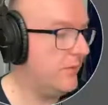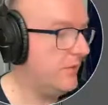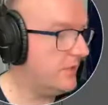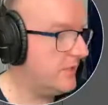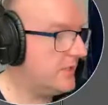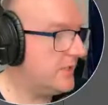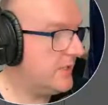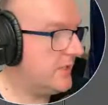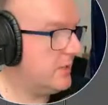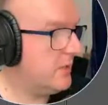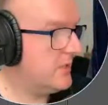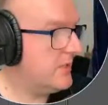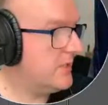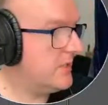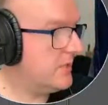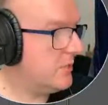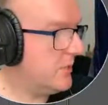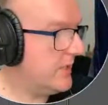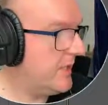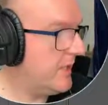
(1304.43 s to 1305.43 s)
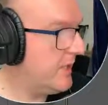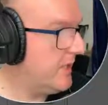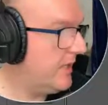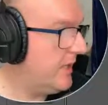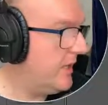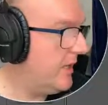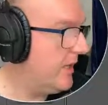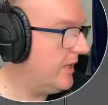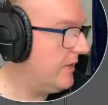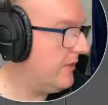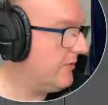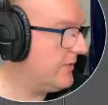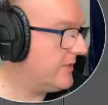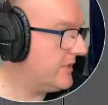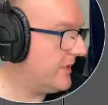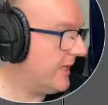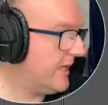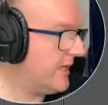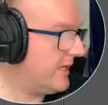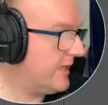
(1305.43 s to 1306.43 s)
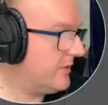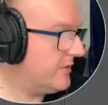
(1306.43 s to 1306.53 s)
sequences with it. There isn't anything,